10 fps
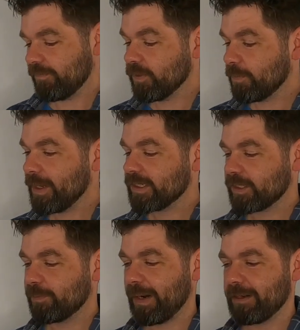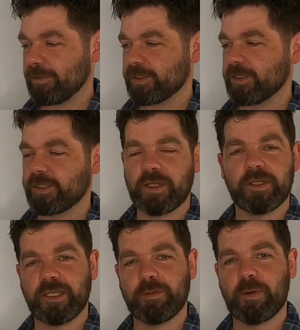for the best comparison,
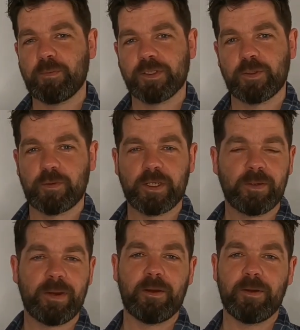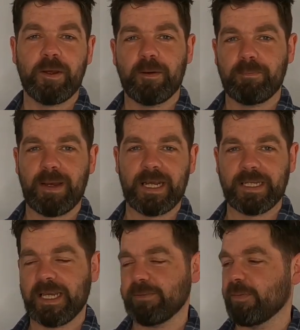certainly when we're talking about
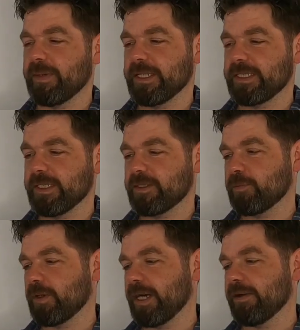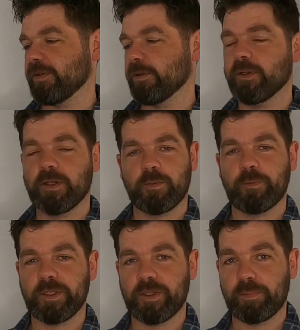mag capabilities and what have you
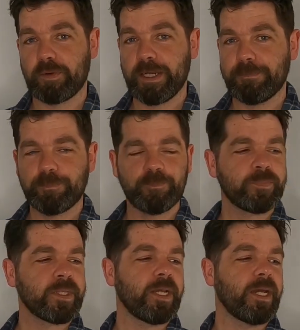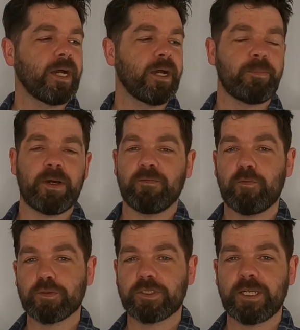with the Bren. But
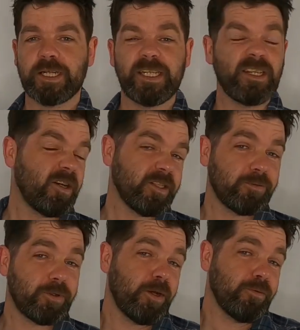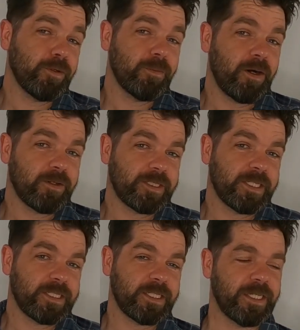unfortunately I don't own a Mark
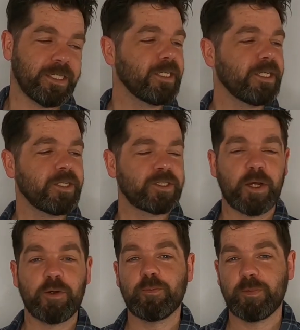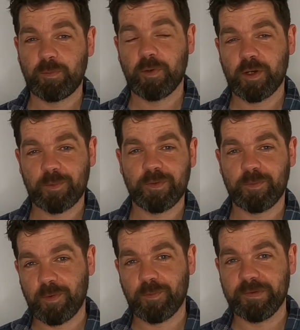16, so we work with
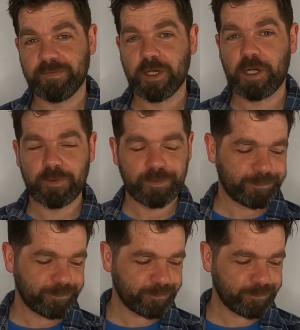what we've got.